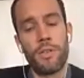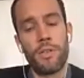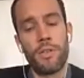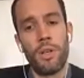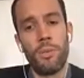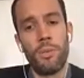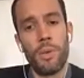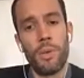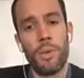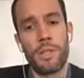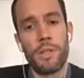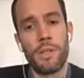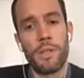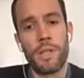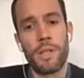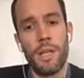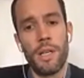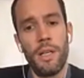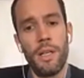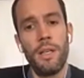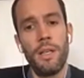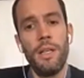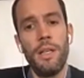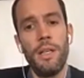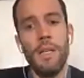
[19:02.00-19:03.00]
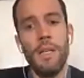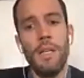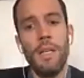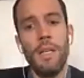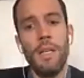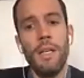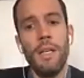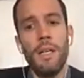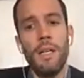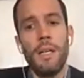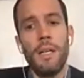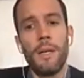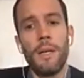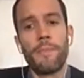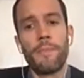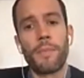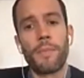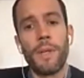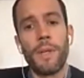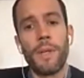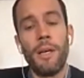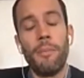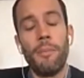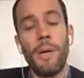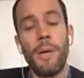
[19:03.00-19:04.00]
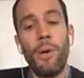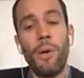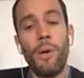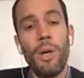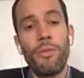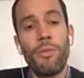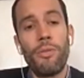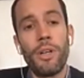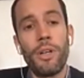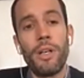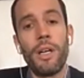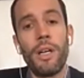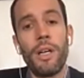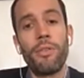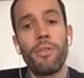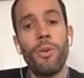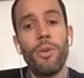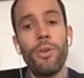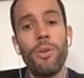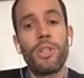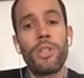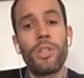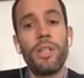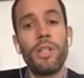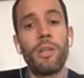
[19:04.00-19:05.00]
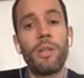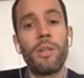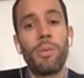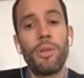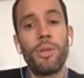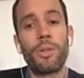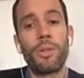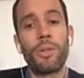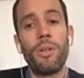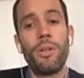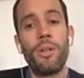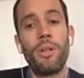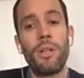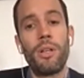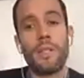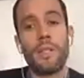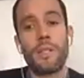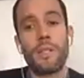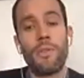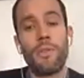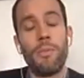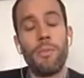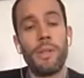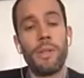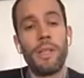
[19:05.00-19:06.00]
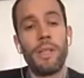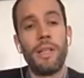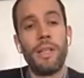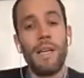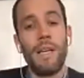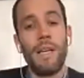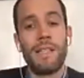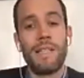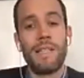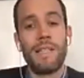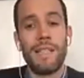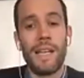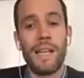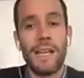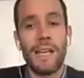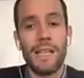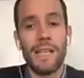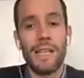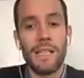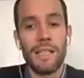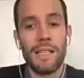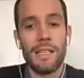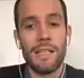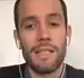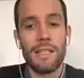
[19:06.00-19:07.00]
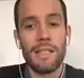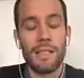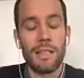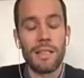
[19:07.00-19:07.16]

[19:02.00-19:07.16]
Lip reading: and western Sahel. However, unfortunately, the protocol is from the 1990s,